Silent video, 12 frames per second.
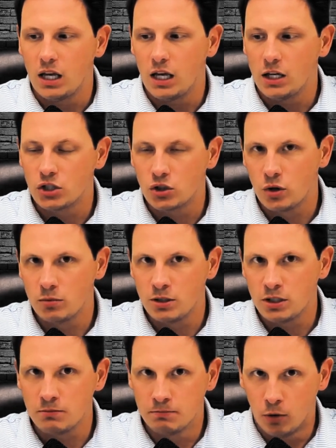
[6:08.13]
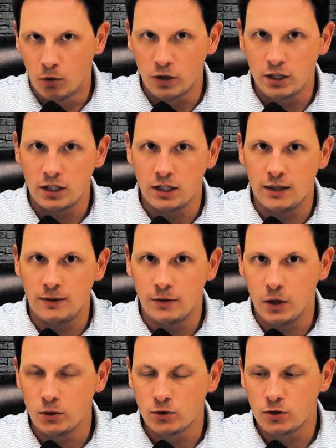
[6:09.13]
A script is important in
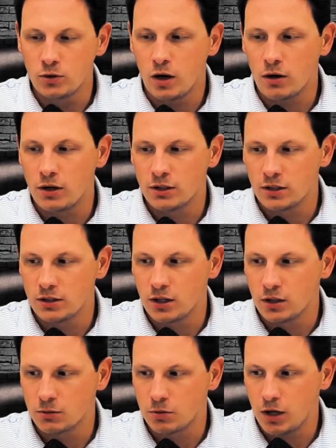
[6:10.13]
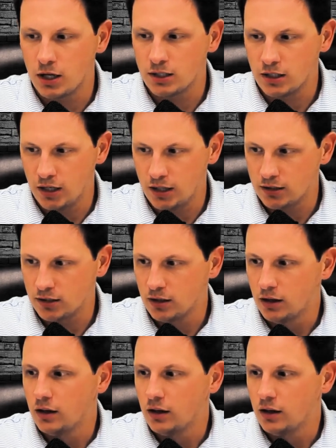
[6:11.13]
those two areas of the sales process,